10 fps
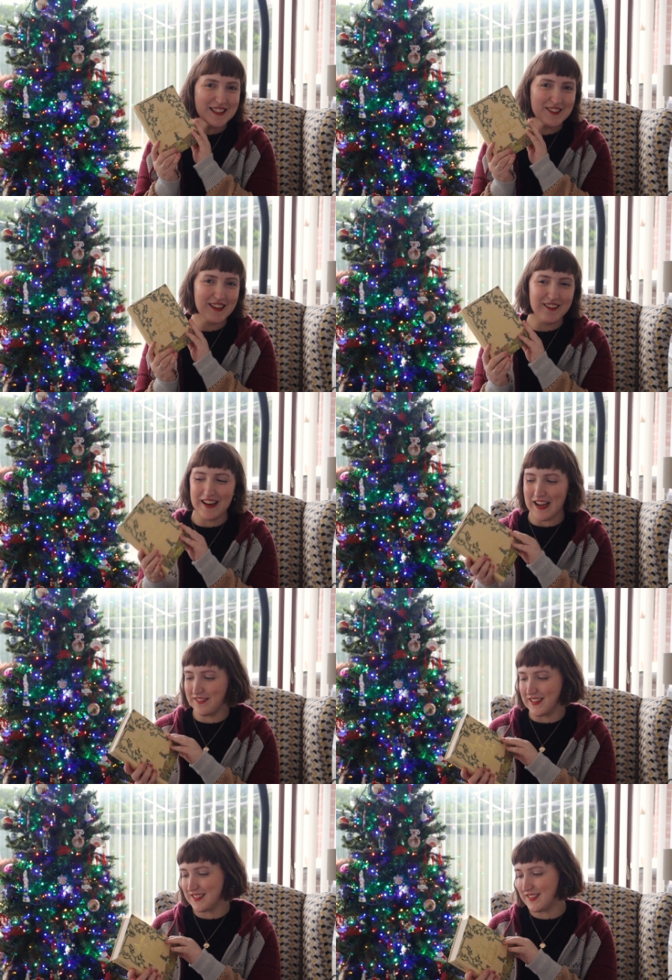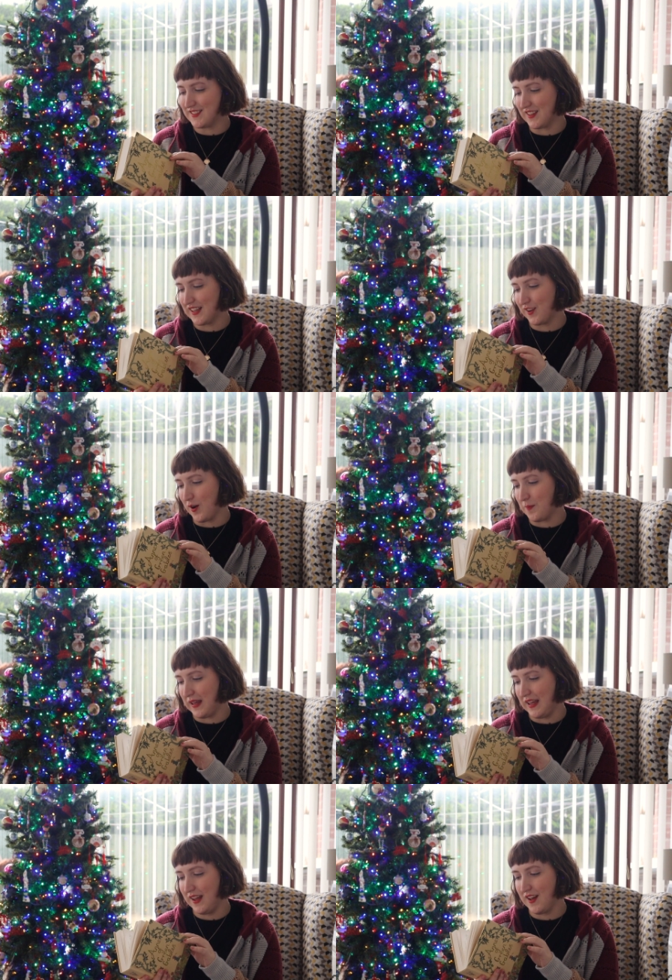So I now have this stunning
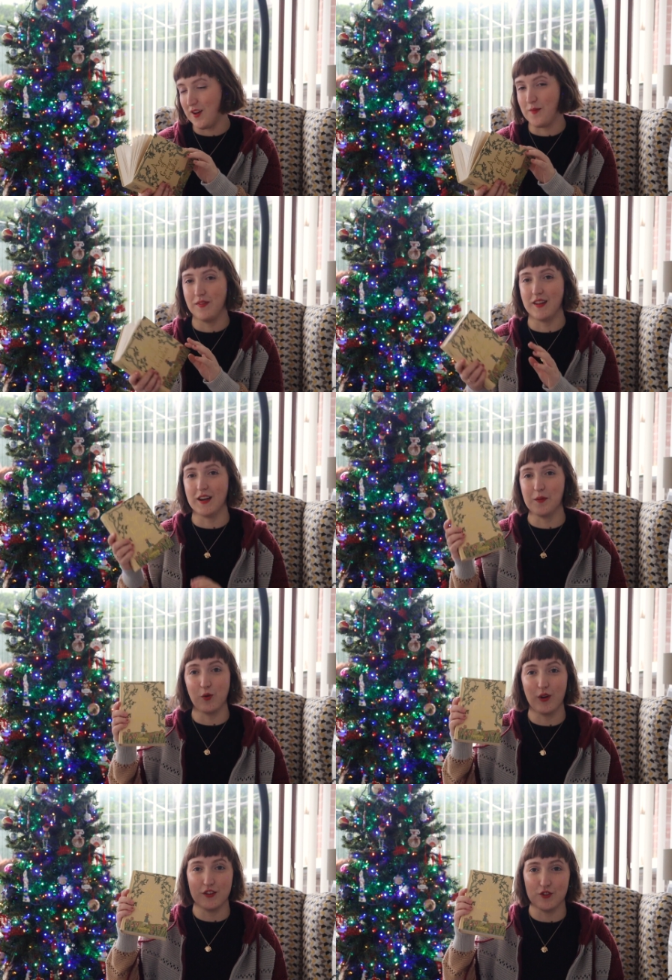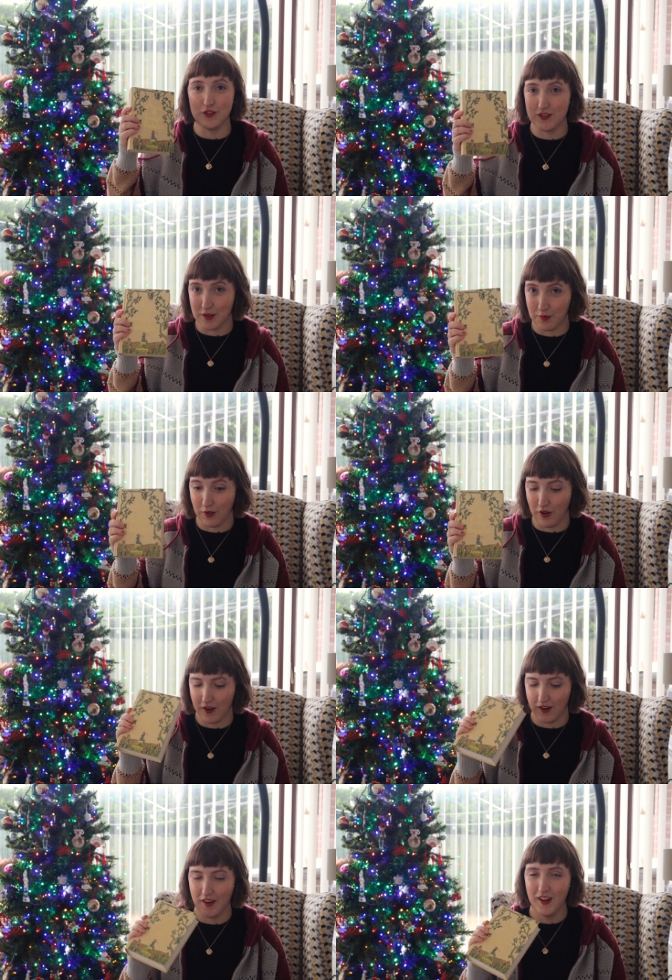copy that I'm going to
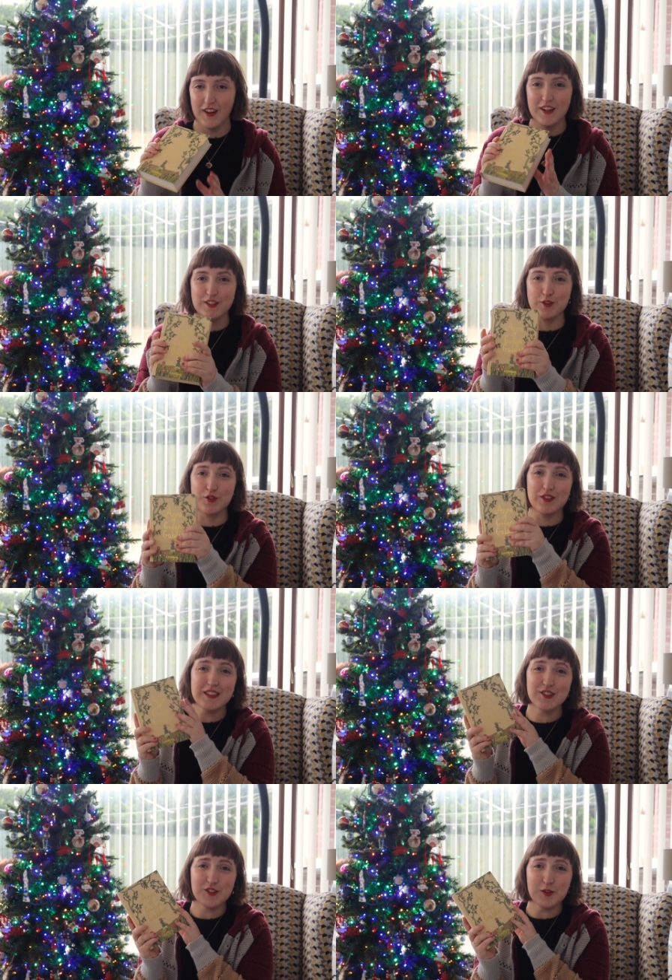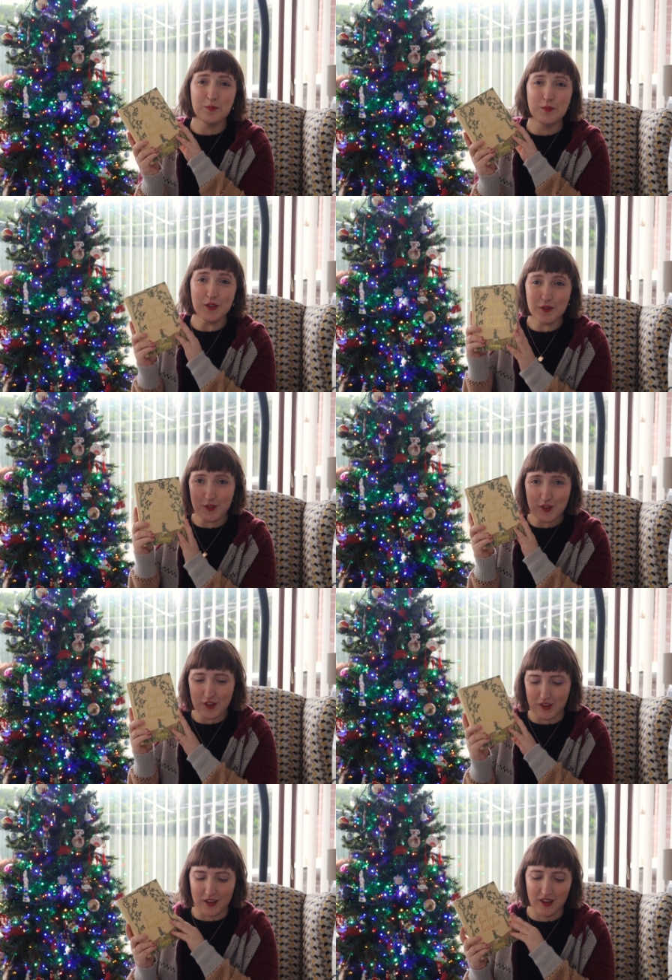devour so soon. It's just so
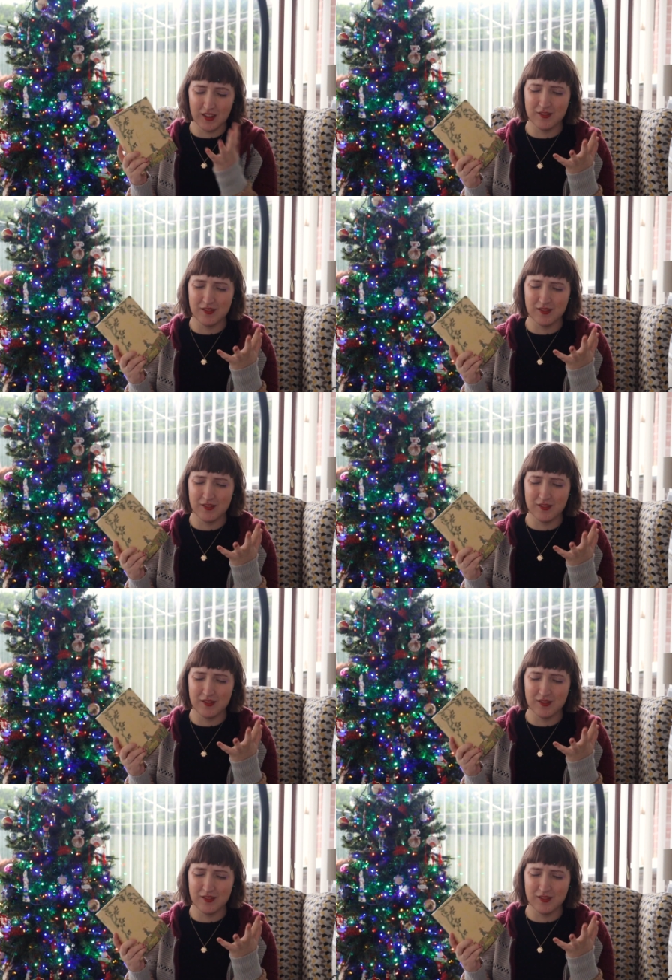beautiful!